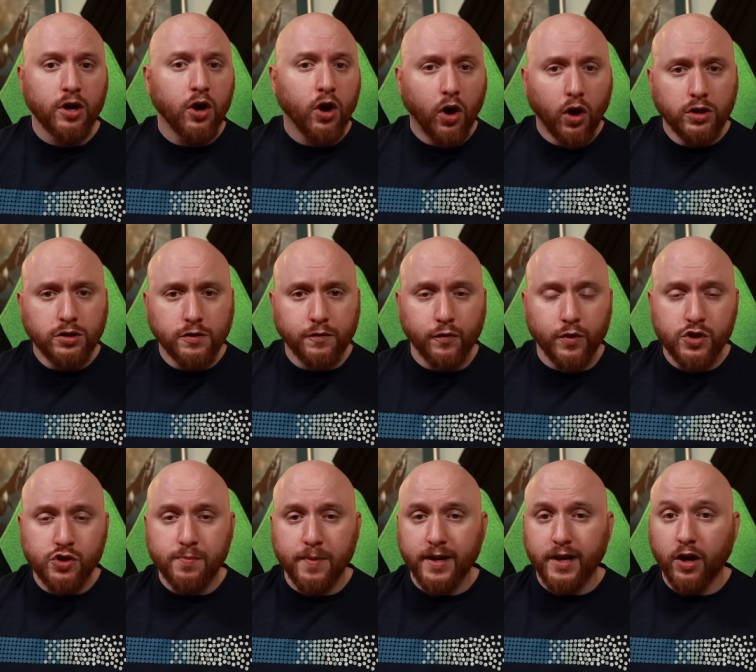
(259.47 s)
all of
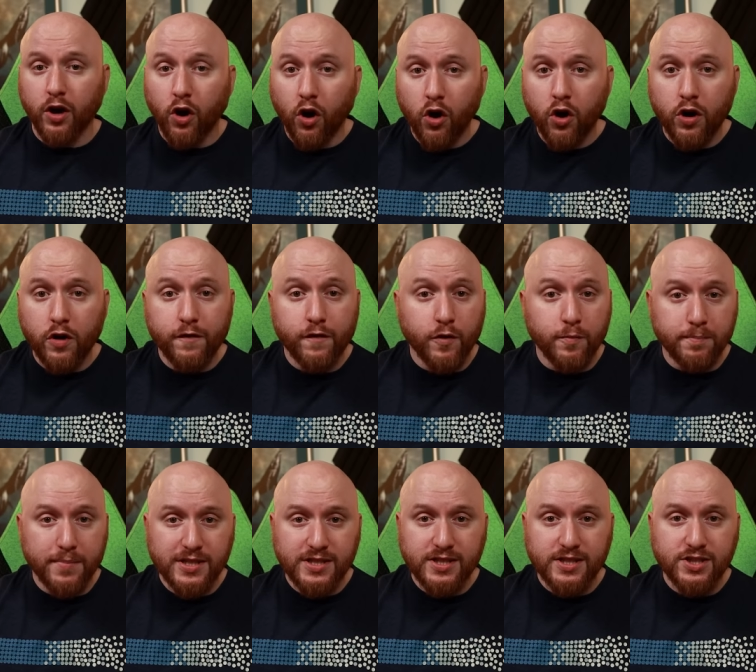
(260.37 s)
which make it hard for
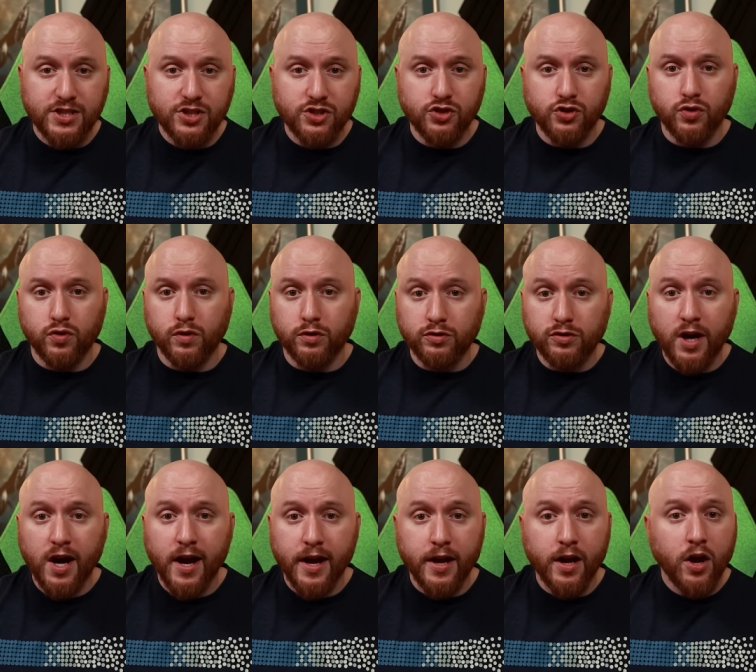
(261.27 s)
businesses to
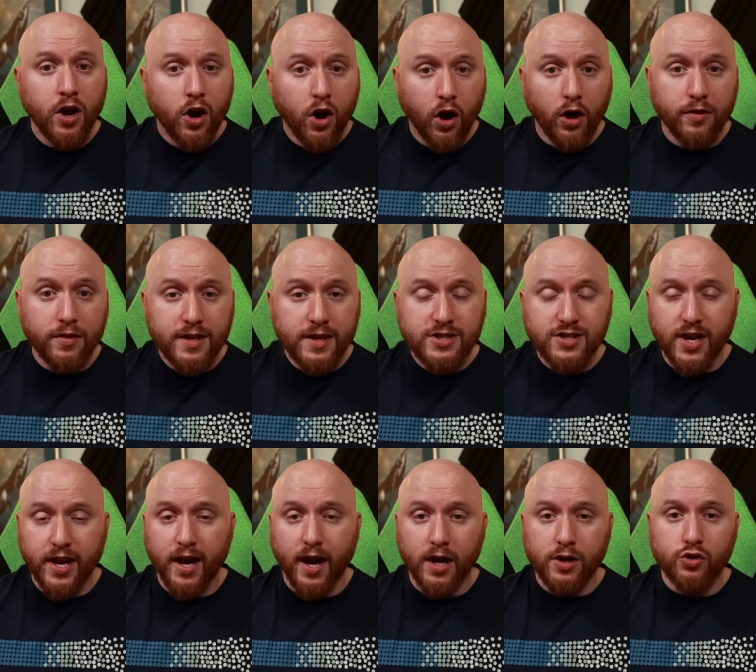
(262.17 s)
rely on these
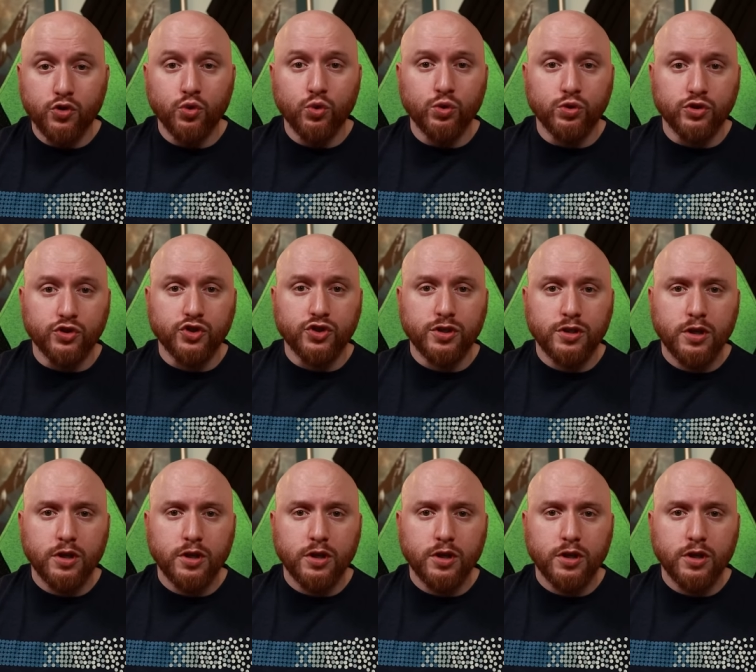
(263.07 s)
AI tools.